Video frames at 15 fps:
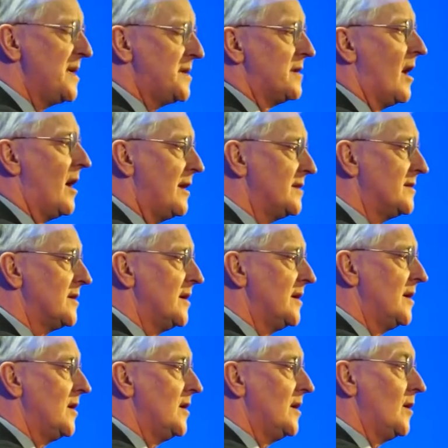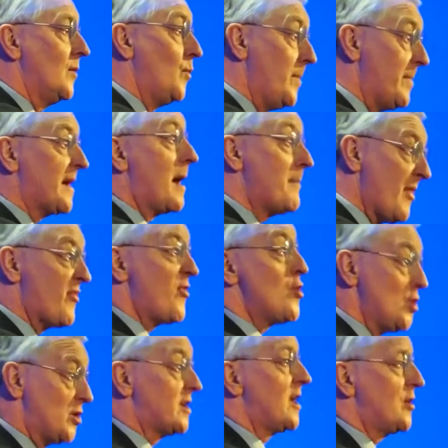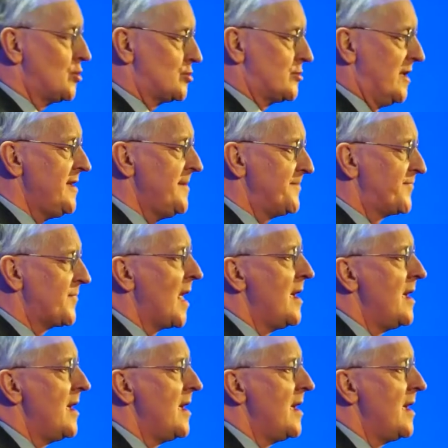midnight, we become a third country.